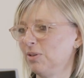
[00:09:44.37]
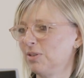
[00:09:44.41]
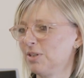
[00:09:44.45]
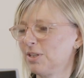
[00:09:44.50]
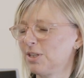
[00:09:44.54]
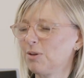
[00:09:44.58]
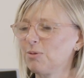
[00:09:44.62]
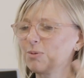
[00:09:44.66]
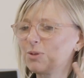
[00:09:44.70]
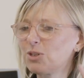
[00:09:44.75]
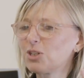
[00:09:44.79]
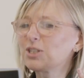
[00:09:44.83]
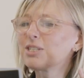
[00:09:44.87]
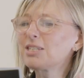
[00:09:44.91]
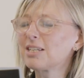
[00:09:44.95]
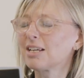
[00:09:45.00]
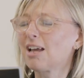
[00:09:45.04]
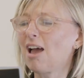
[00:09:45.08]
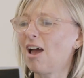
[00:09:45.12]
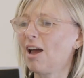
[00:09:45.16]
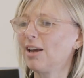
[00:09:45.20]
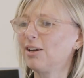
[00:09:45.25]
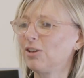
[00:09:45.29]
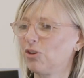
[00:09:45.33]
So it was just a
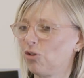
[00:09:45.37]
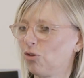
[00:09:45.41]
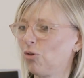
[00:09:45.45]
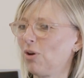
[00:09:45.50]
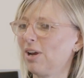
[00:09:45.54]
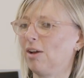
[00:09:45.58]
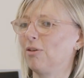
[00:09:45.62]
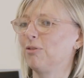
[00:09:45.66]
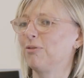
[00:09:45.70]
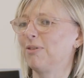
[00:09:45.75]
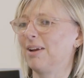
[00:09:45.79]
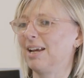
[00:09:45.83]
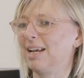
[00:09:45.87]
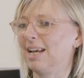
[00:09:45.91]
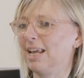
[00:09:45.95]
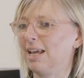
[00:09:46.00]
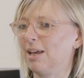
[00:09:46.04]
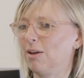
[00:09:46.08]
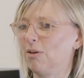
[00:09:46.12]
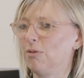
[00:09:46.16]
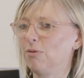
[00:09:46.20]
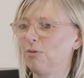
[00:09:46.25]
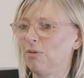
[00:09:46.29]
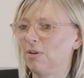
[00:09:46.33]
kind of trigger
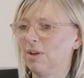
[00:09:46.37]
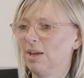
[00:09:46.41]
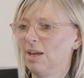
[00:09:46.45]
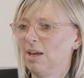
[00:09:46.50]
really of